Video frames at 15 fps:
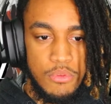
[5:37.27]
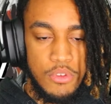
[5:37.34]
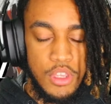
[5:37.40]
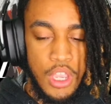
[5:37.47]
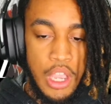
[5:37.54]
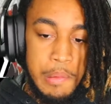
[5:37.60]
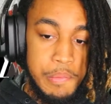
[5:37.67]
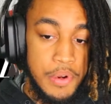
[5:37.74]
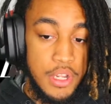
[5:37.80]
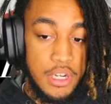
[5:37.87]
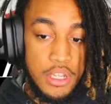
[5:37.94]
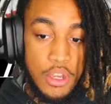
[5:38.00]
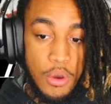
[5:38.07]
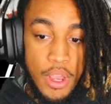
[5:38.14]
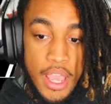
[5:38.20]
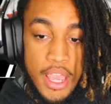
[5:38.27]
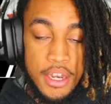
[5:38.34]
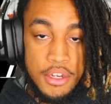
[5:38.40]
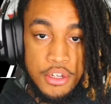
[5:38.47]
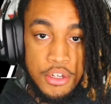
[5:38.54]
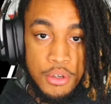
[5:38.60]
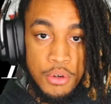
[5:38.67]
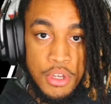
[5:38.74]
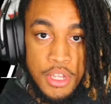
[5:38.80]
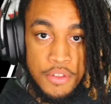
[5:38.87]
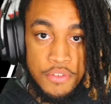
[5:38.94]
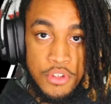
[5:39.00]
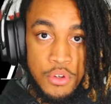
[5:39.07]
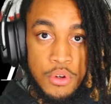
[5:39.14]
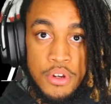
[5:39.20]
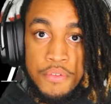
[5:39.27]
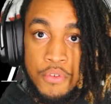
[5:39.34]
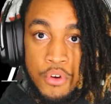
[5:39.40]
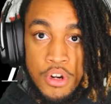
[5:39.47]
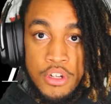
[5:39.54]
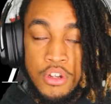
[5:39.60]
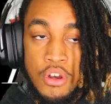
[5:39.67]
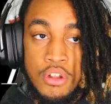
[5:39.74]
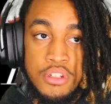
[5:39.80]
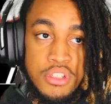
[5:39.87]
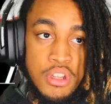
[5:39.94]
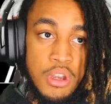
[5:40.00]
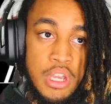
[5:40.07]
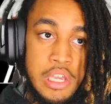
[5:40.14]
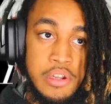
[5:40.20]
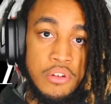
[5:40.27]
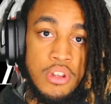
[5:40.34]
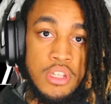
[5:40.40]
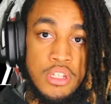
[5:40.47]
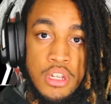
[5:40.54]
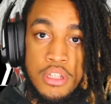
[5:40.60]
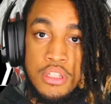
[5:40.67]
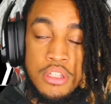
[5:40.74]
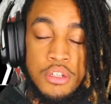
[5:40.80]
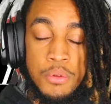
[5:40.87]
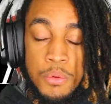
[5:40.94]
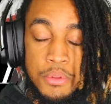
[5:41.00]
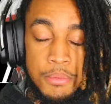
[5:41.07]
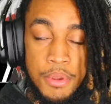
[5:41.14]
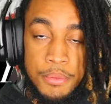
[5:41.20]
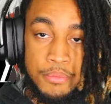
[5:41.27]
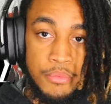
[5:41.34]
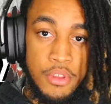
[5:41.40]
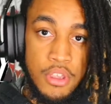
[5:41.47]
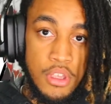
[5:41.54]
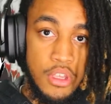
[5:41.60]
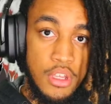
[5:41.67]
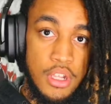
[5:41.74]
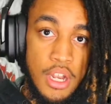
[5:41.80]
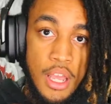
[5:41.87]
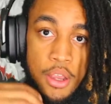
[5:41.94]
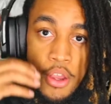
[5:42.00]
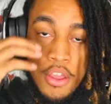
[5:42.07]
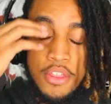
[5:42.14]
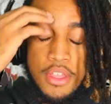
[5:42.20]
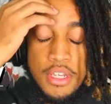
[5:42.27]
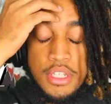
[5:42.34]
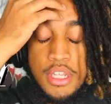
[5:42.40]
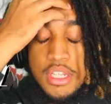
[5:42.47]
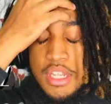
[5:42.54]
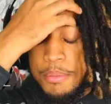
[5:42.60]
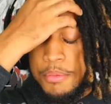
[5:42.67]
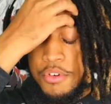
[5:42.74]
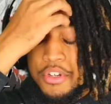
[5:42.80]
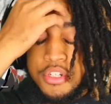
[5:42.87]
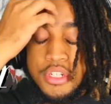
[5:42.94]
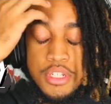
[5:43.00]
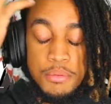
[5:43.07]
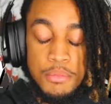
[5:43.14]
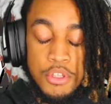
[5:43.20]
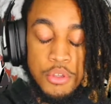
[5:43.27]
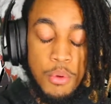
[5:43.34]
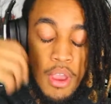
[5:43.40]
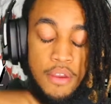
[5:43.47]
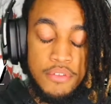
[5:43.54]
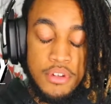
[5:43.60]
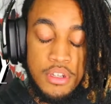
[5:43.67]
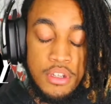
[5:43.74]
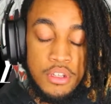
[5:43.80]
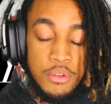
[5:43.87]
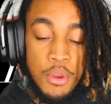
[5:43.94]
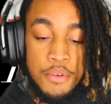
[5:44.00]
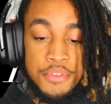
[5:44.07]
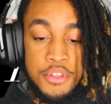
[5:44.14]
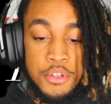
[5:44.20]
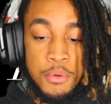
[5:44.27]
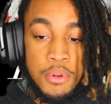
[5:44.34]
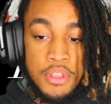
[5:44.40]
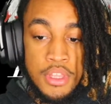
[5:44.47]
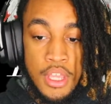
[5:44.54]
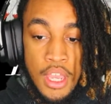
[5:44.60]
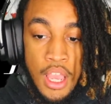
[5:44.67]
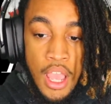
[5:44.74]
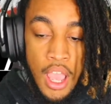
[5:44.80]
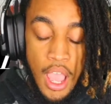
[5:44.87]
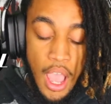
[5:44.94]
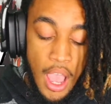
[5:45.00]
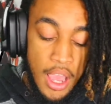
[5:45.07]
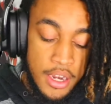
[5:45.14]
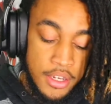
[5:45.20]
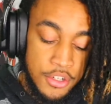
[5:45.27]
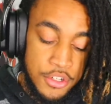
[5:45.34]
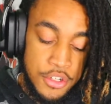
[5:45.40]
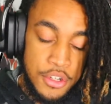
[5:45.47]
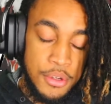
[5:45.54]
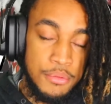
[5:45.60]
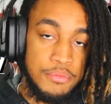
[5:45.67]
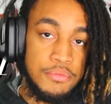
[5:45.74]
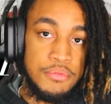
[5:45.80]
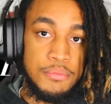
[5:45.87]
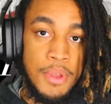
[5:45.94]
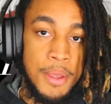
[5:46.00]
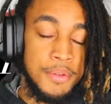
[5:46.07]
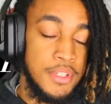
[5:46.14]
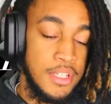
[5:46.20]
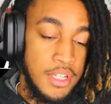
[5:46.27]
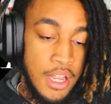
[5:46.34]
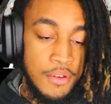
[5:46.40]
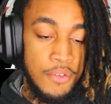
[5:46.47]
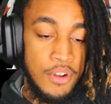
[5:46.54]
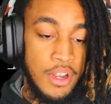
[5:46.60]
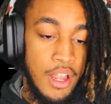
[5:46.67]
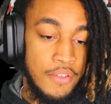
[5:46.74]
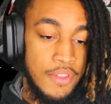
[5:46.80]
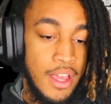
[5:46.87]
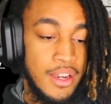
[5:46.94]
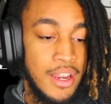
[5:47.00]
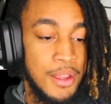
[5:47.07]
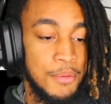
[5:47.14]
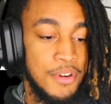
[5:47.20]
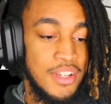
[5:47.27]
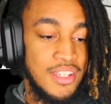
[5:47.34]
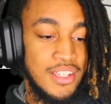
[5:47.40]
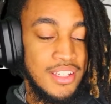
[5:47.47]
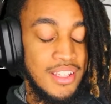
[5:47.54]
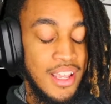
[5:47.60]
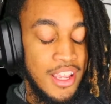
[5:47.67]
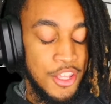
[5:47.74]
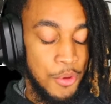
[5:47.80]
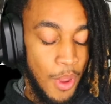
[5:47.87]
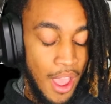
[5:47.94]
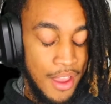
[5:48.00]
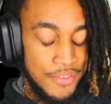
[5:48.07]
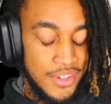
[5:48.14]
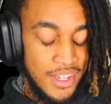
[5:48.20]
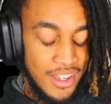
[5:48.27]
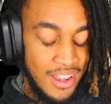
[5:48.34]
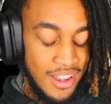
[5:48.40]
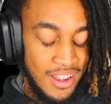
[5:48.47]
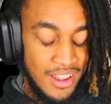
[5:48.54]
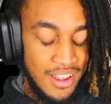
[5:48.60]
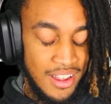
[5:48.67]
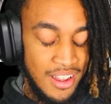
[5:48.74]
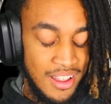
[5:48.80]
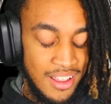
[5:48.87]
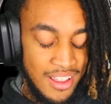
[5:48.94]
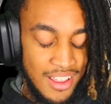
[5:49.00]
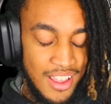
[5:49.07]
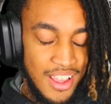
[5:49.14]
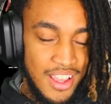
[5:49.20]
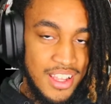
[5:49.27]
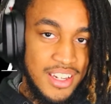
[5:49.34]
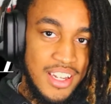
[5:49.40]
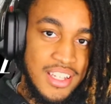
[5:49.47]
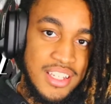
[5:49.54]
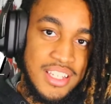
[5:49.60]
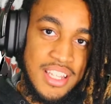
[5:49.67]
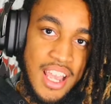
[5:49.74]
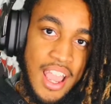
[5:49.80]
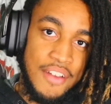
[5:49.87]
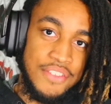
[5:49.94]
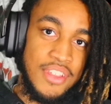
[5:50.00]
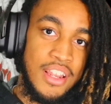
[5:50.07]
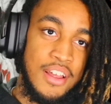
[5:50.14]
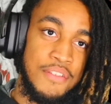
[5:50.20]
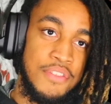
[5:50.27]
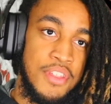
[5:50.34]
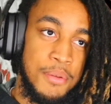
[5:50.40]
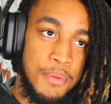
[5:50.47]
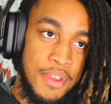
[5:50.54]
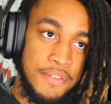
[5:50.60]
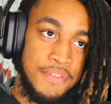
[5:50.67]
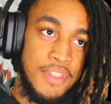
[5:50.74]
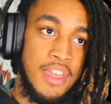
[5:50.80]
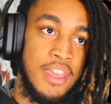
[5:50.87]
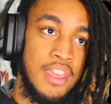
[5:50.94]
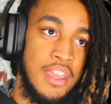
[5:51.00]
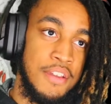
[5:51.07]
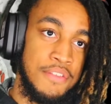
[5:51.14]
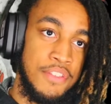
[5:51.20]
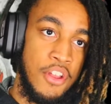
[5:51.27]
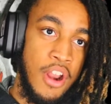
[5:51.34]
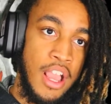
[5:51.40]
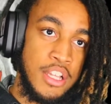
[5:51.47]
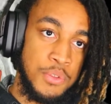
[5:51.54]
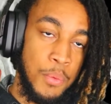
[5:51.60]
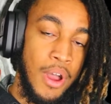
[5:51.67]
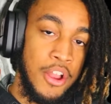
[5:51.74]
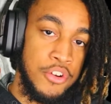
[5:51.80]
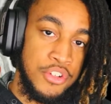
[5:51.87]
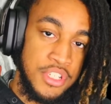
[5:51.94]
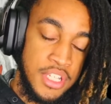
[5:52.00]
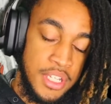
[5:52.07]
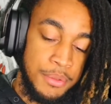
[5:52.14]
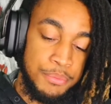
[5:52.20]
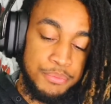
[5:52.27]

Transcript: completely go ahead and do it. If you're doing it for adults, go ahead. It does nothing to do with me. Like, it's because I'm Christian doesn't mean you have to do anything I need you to do. The Bible says love thy neighbor. Doesn't say you have to doesn't say I have to love them if they're X, Y, or Z.